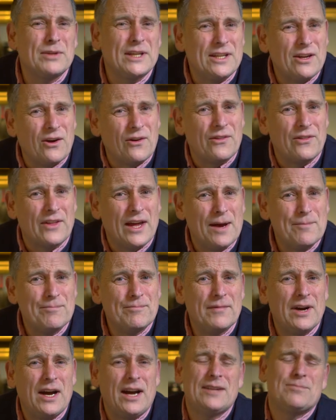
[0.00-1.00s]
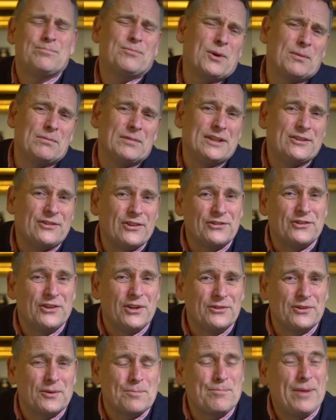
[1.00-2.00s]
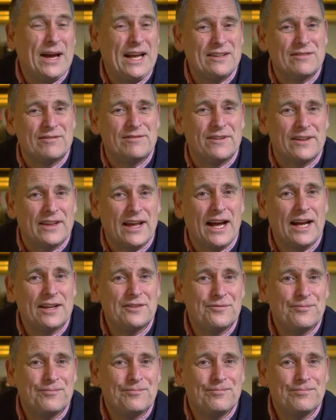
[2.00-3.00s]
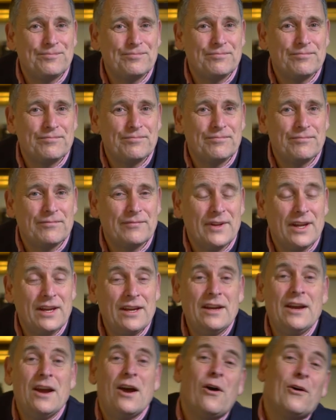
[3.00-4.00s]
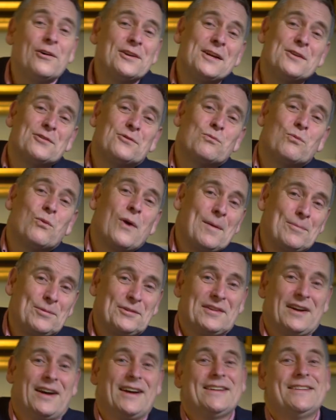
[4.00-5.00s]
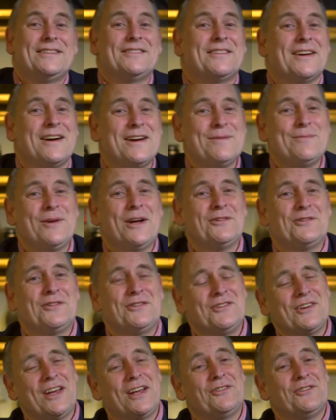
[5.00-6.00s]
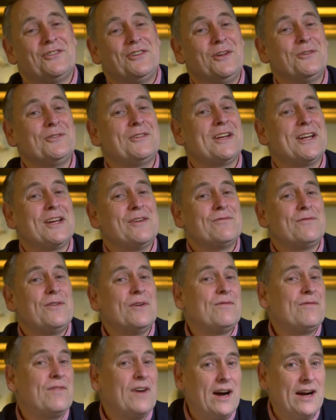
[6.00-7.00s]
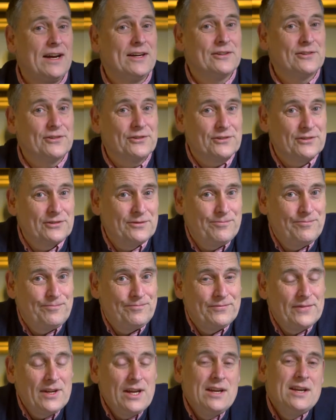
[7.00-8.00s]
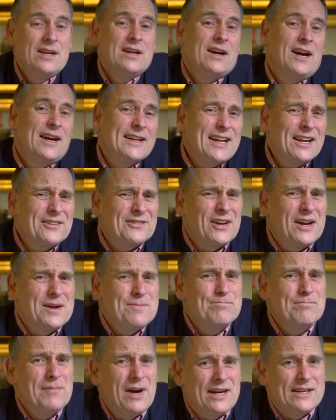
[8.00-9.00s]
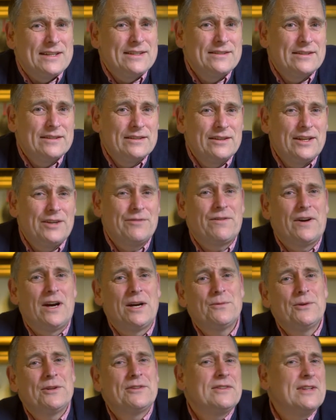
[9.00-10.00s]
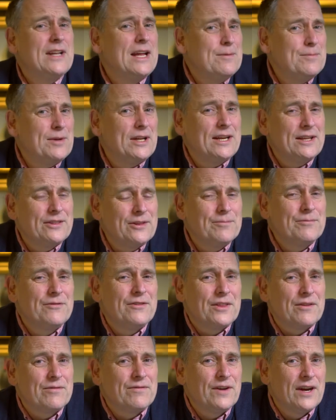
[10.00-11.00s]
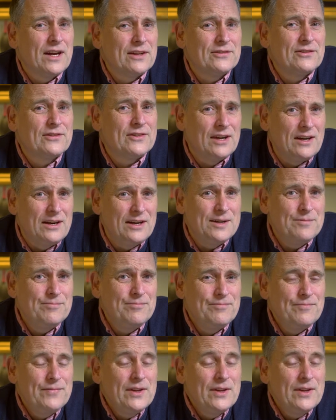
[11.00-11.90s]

not them. I'd probably just use a pen for that. On its website, Dymo suggests using it for files. I guess I might if I was labelling them for the first time,